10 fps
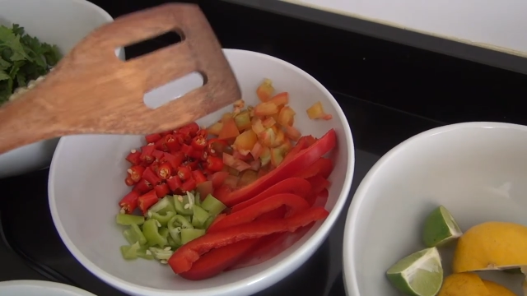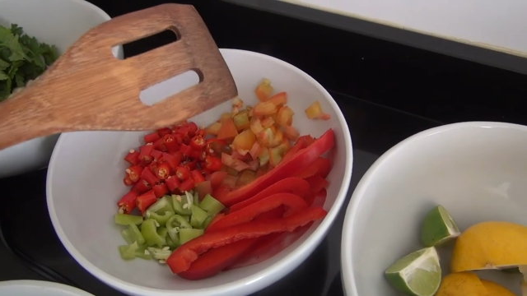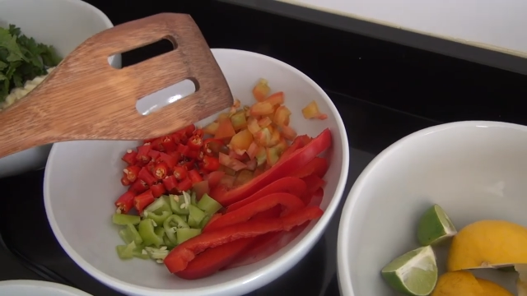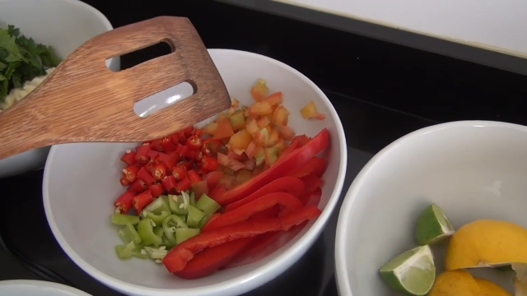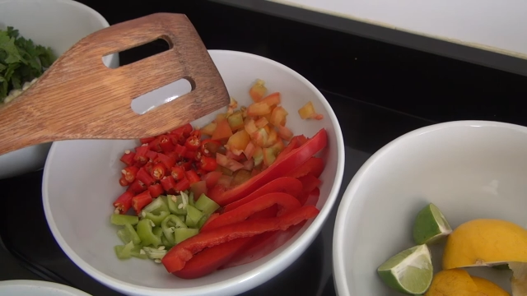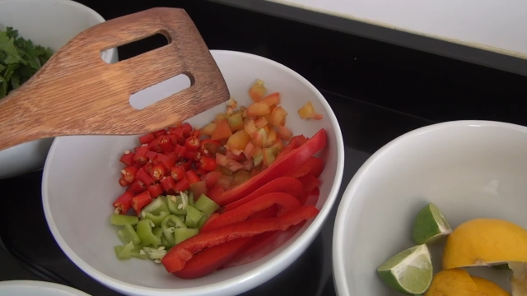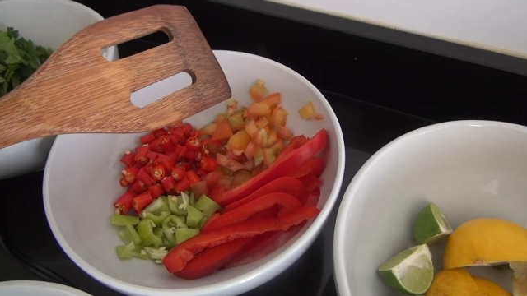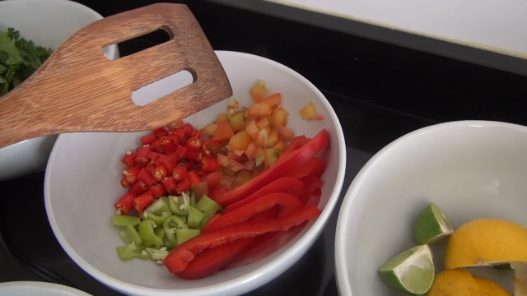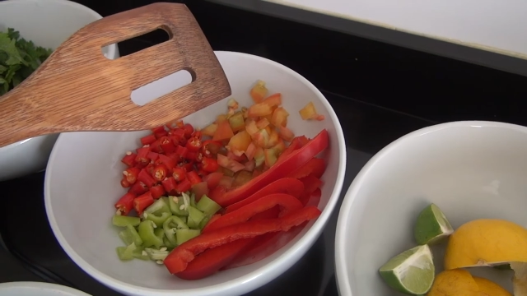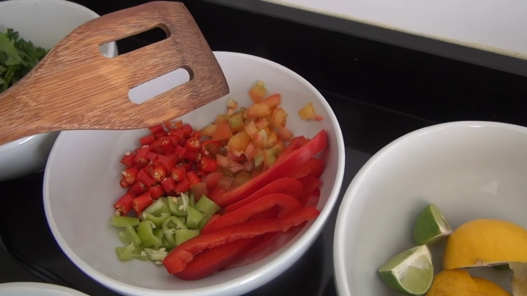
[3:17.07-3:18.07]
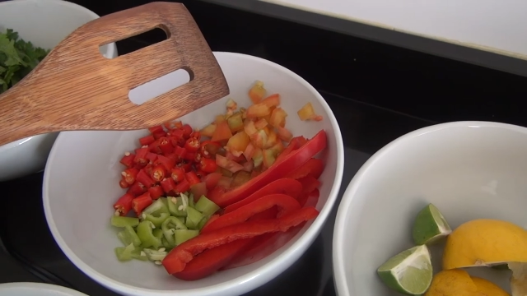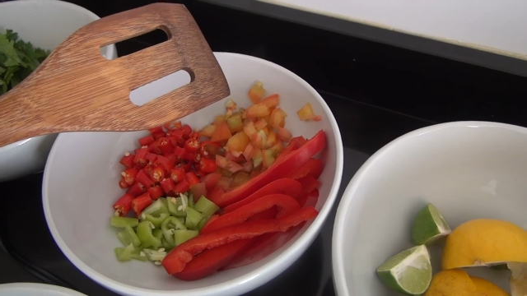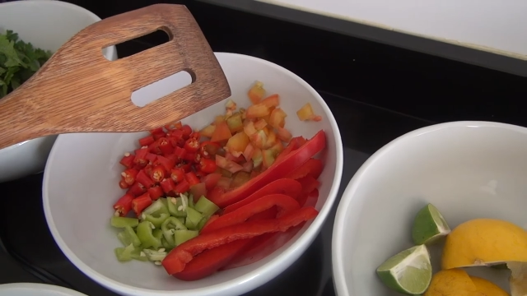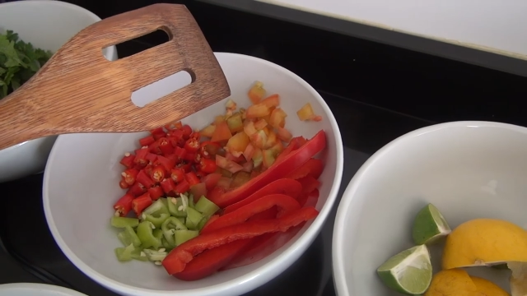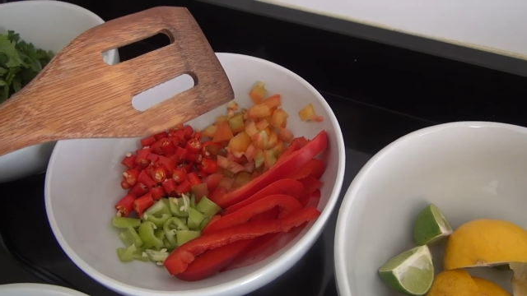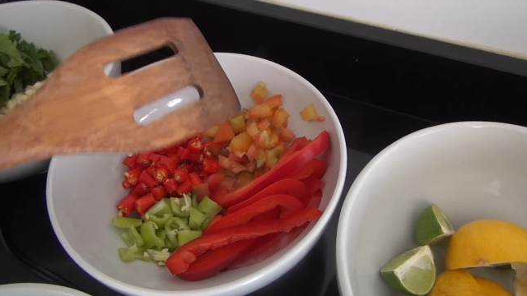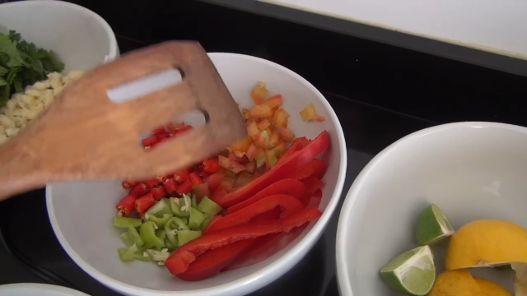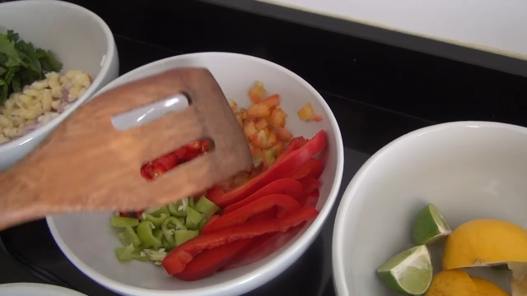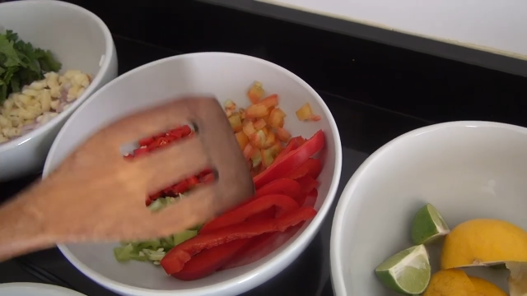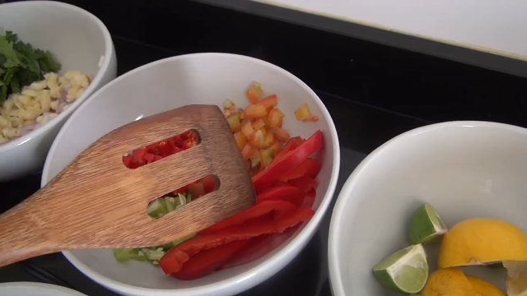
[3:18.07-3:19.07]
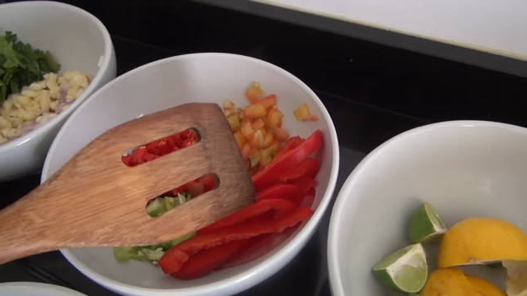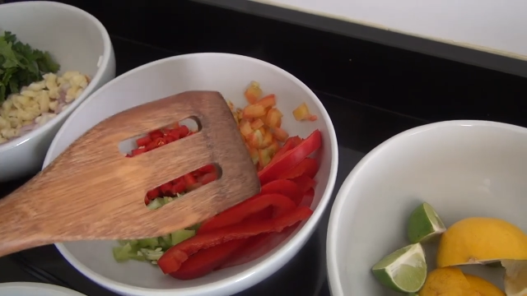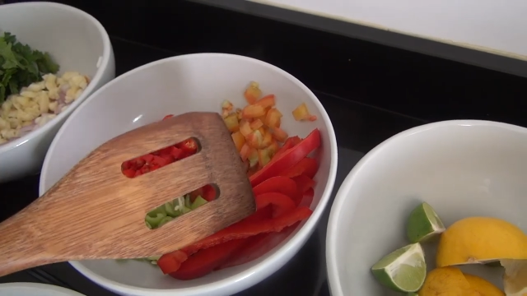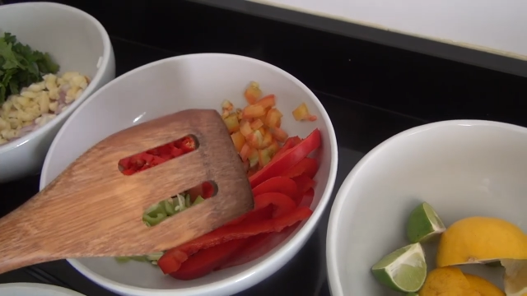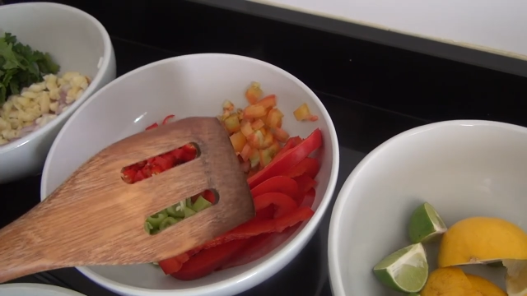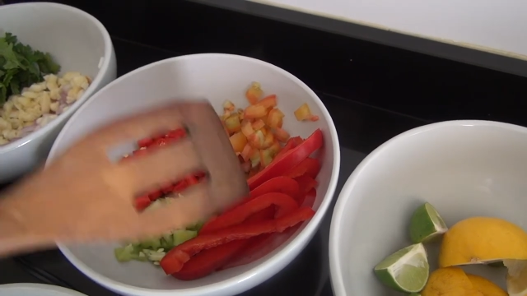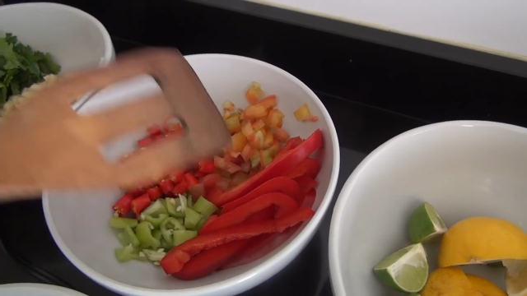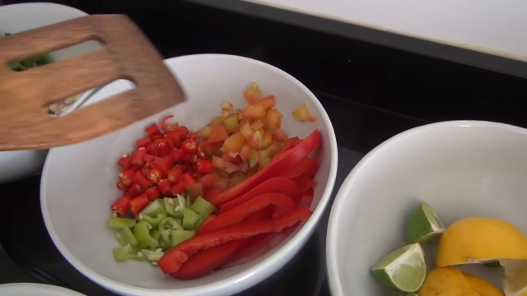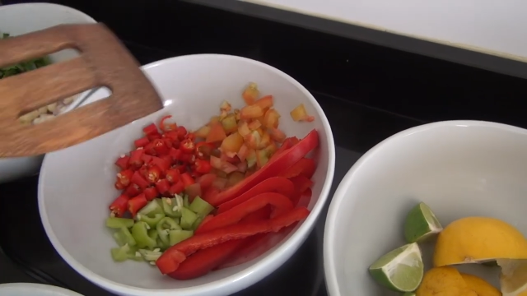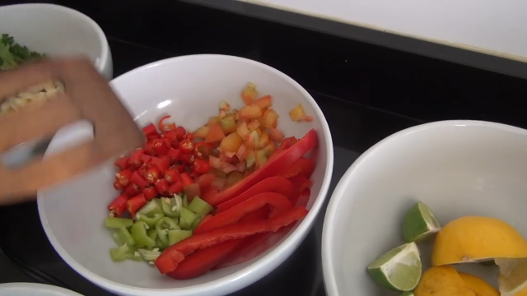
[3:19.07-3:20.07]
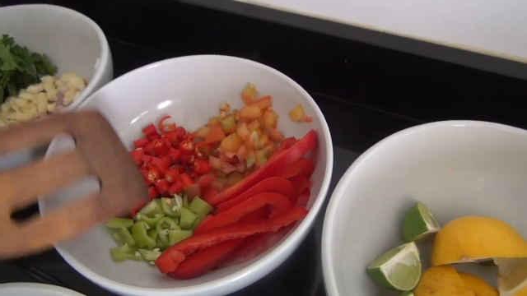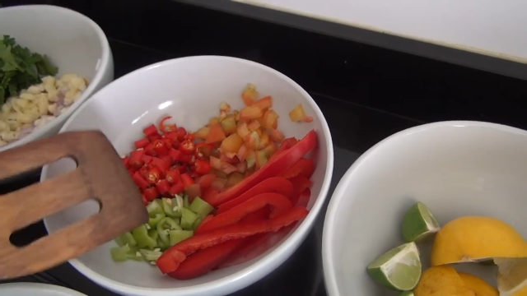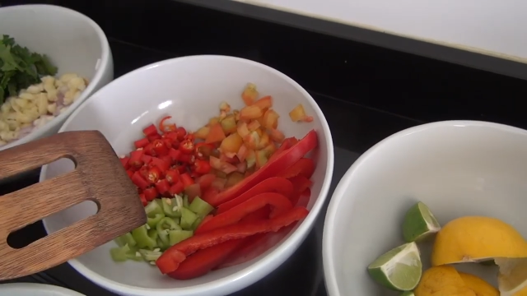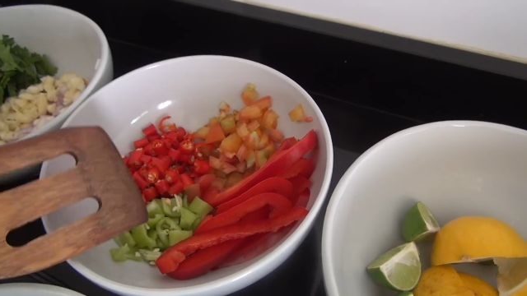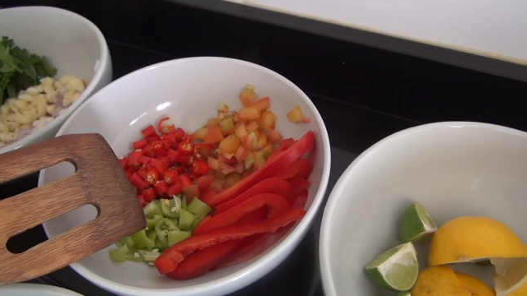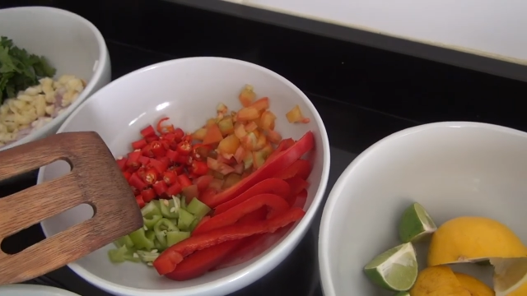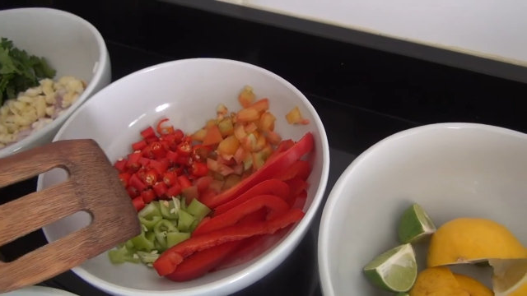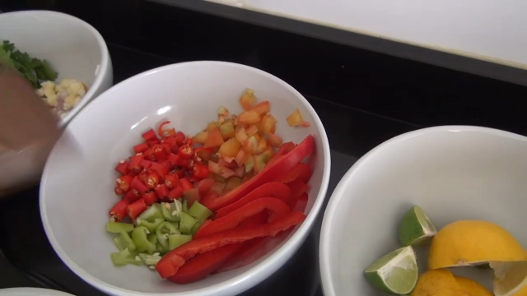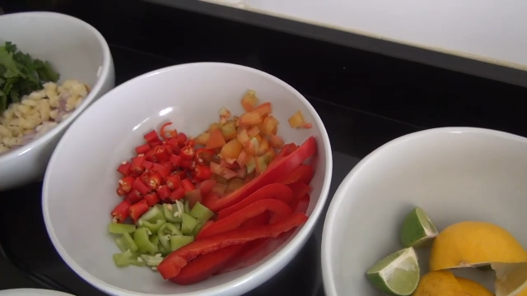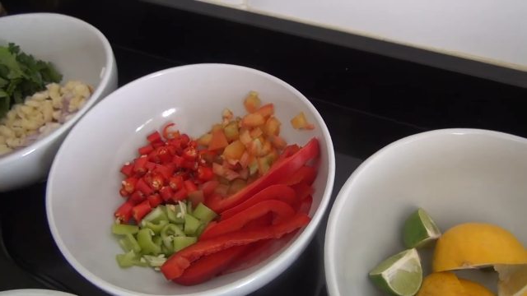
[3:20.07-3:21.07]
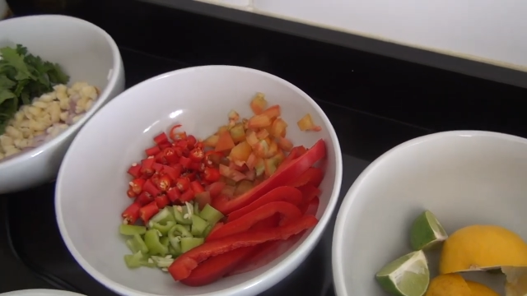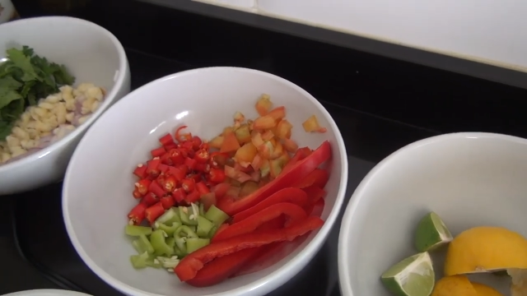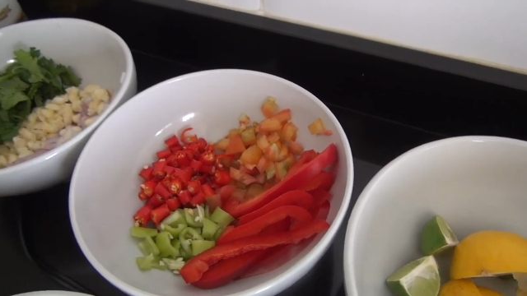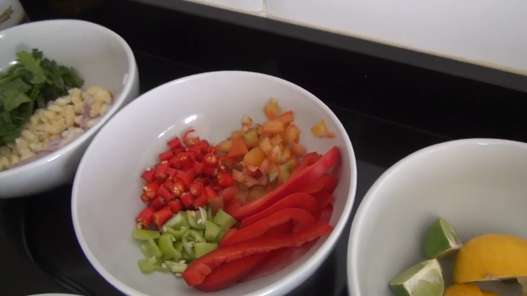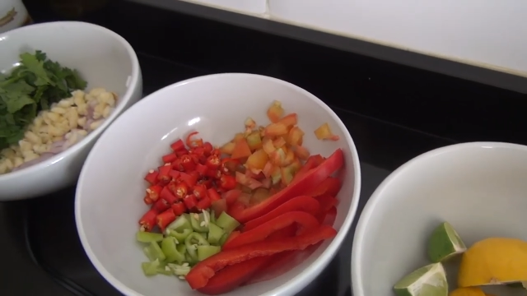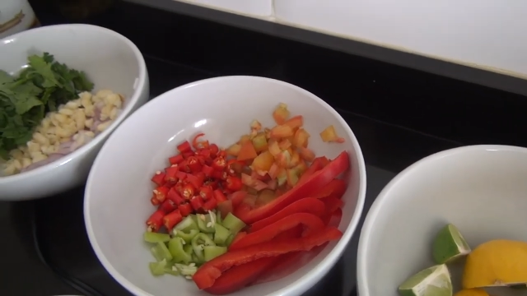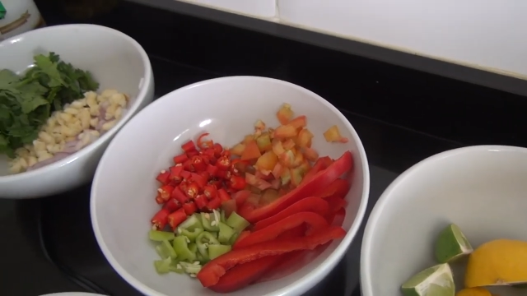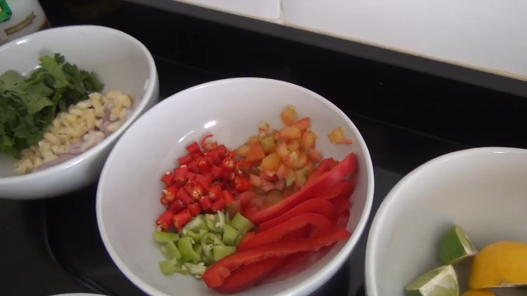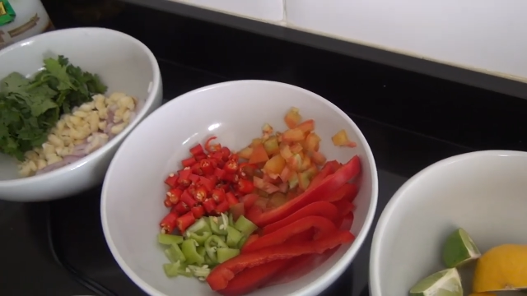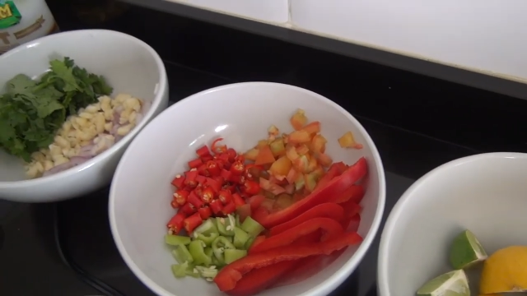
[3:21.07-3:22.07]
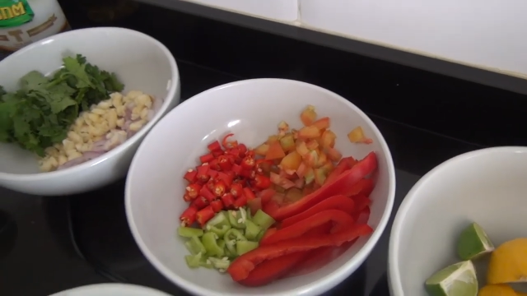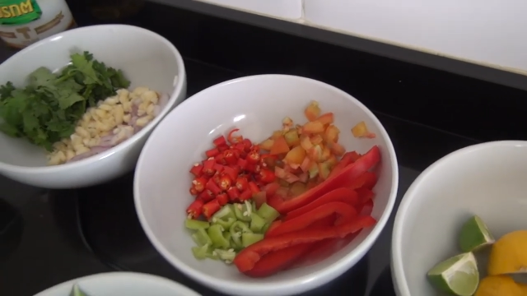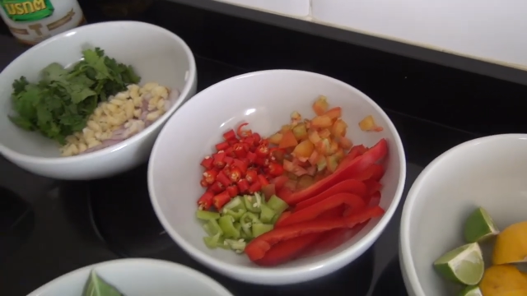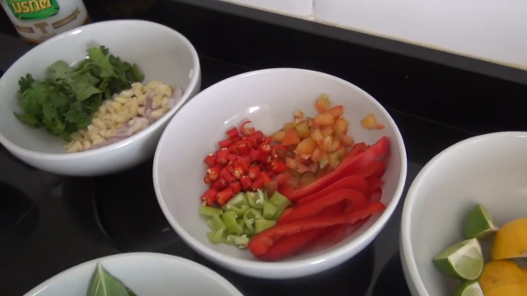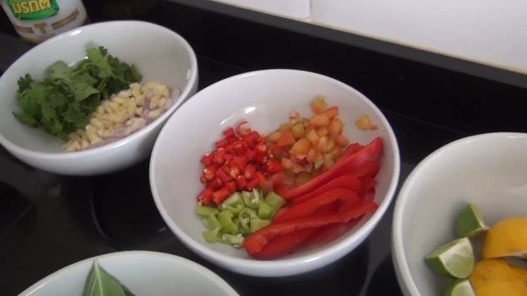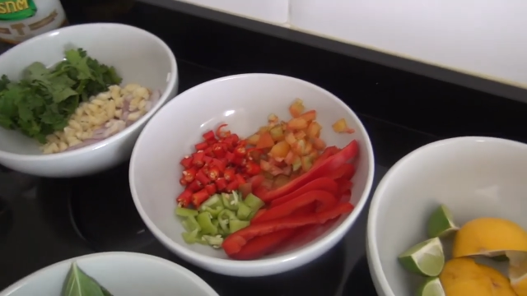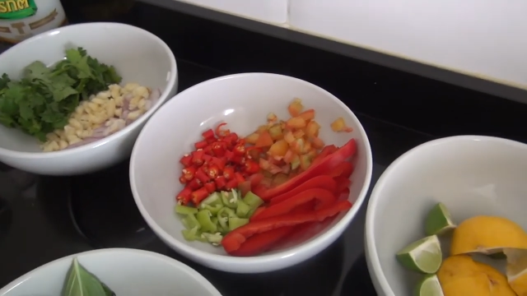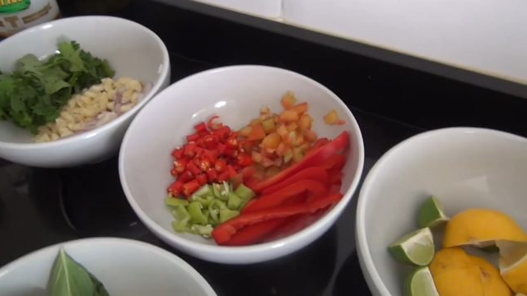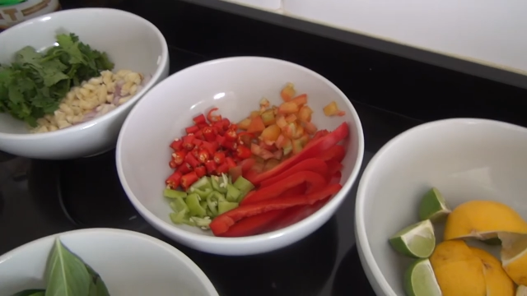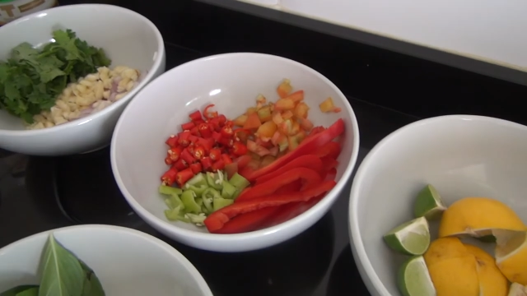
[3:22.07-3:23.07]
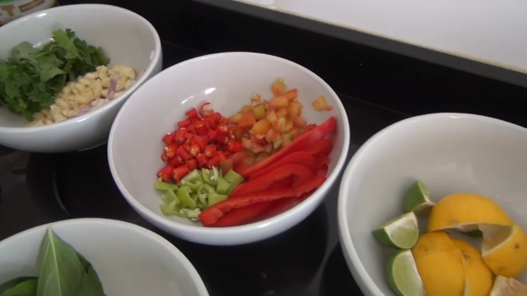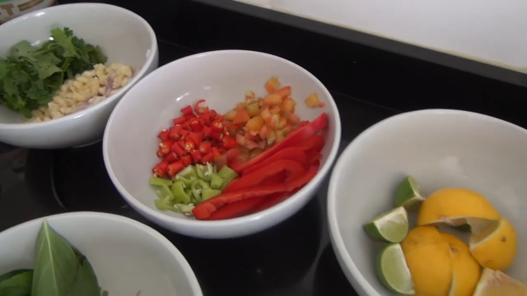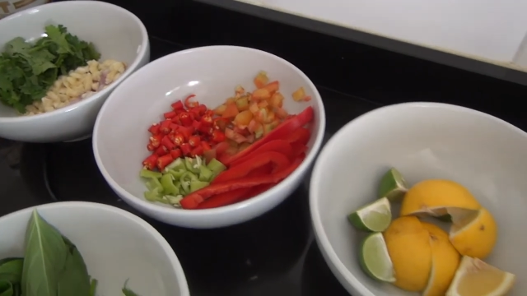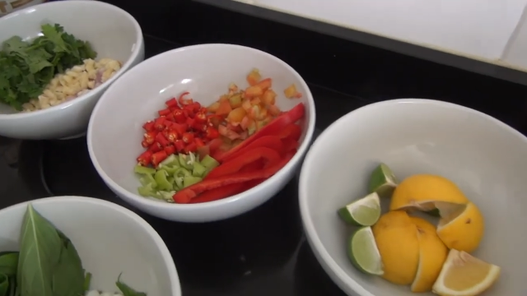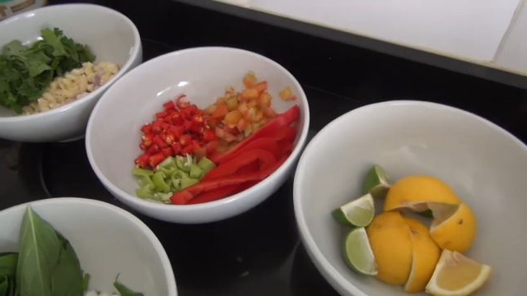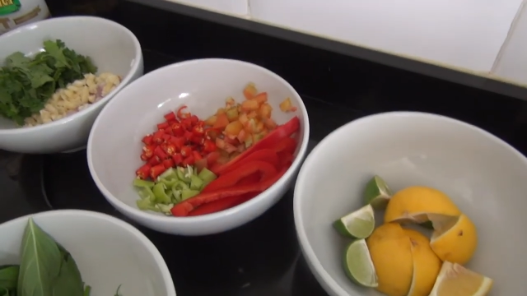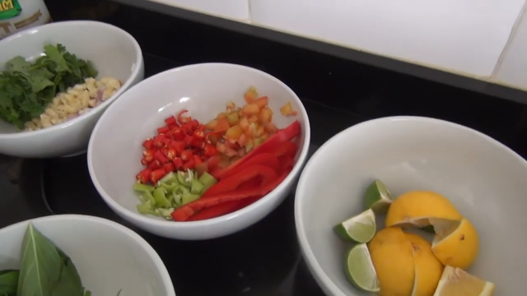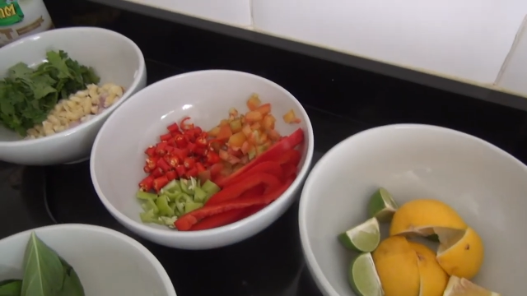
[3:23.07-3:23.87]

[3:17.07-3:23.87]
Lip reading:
Nobody's mouth can be seen.